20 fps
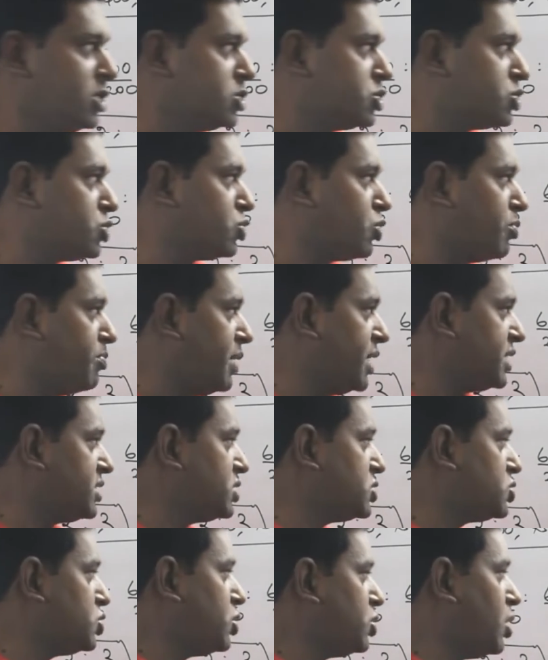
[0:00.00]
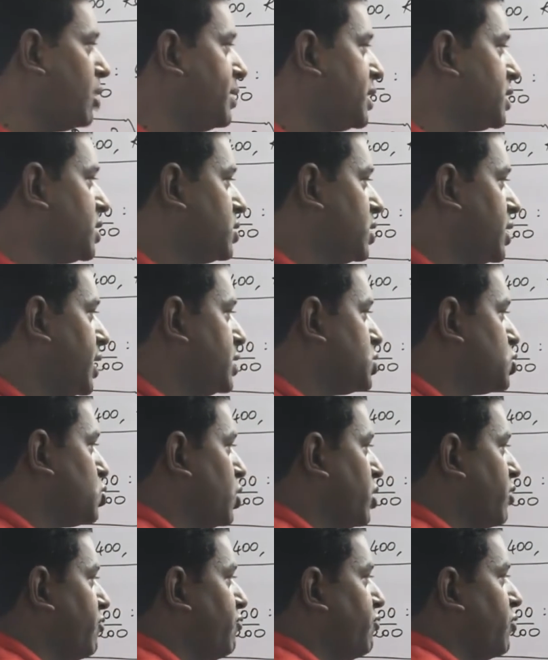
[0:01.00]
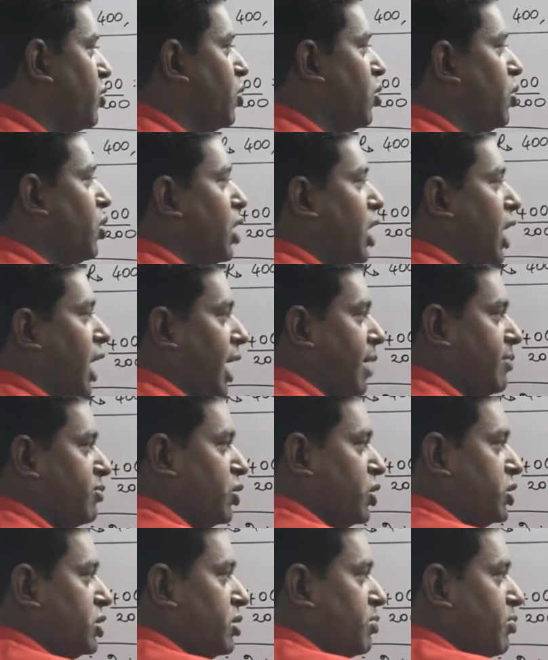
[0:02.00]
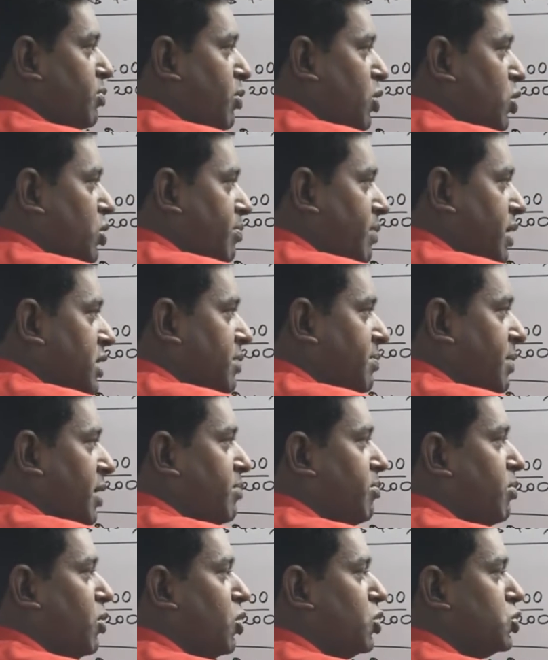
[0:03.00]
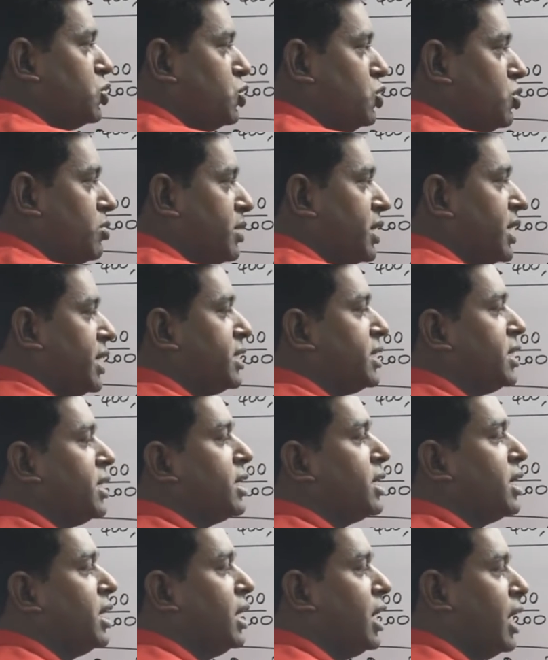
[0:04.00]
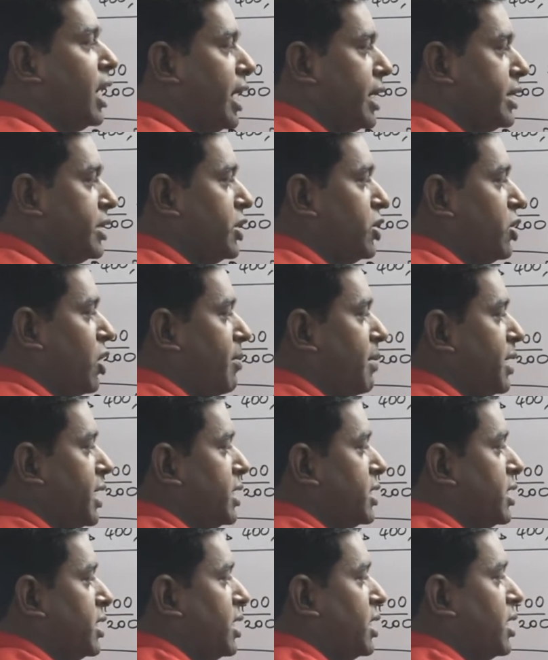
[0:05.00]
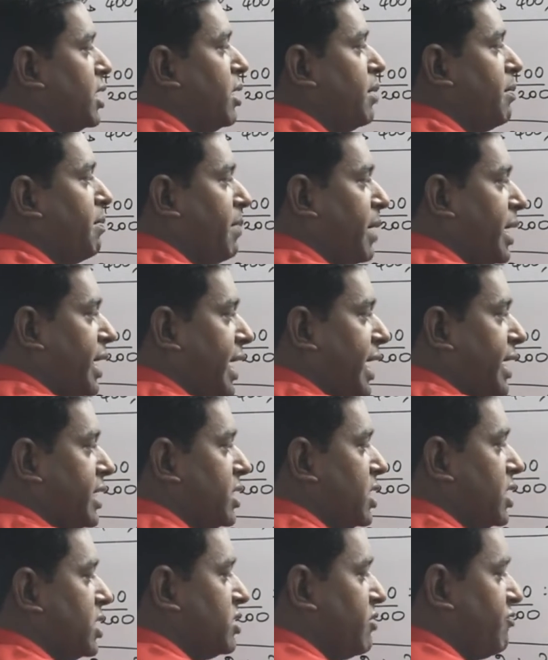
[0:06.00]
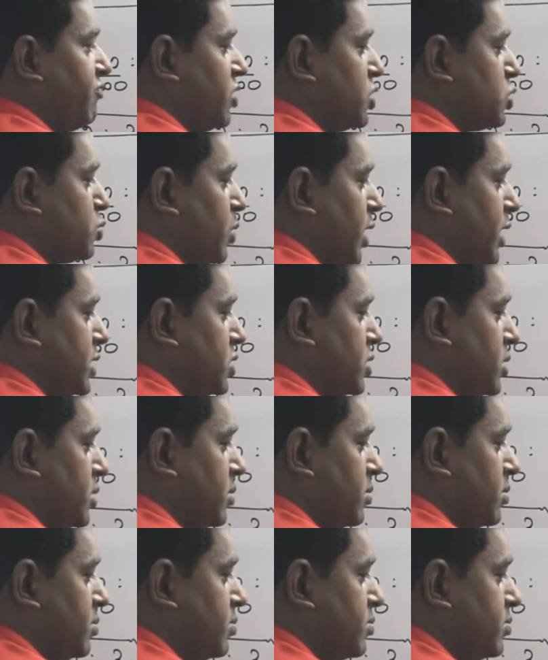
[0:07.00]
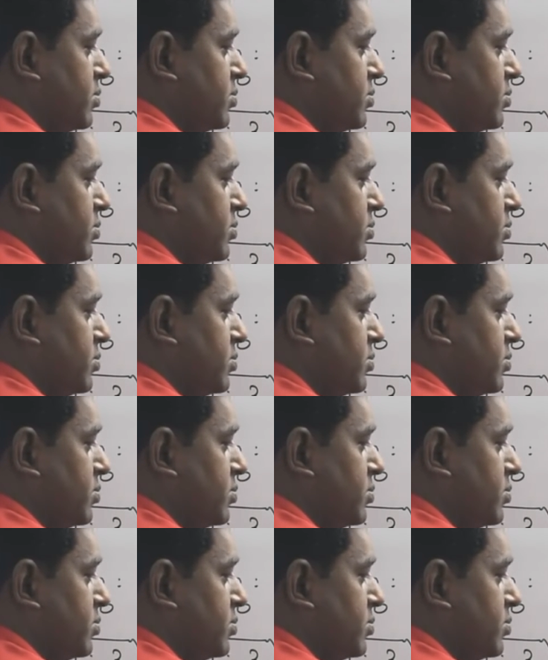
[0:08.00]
So to make this denominator 3 as 24, I am going to multiply both numerator and denominator by 8 in the first fraction.